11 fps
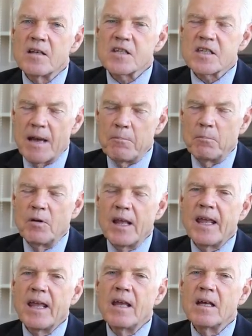
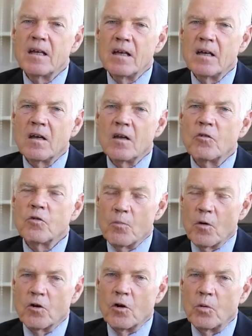Assembly
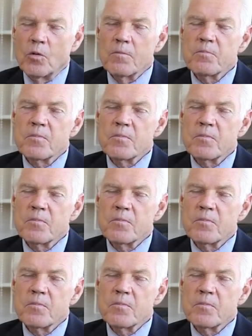tomorrow.